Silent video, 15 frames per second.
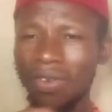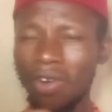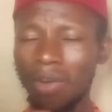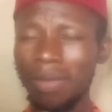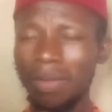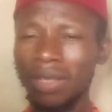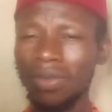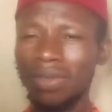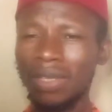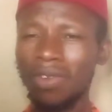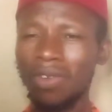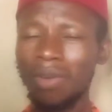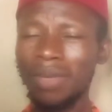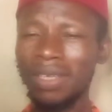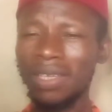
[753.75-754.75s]
come out on the
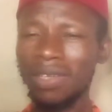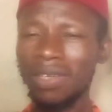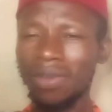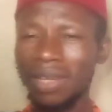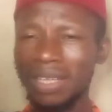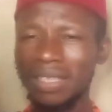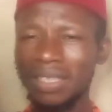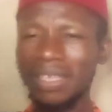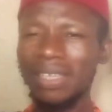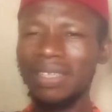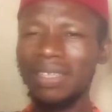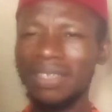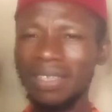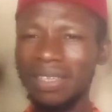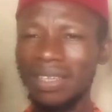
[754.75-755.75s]
comment section and say
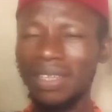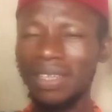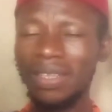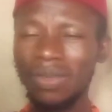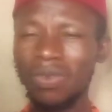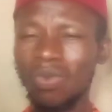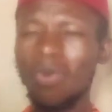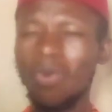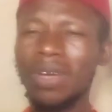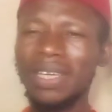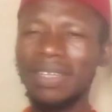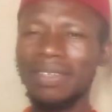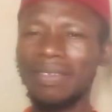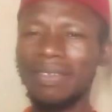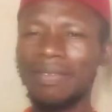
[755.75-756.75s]
it is
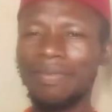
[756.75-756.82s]
working.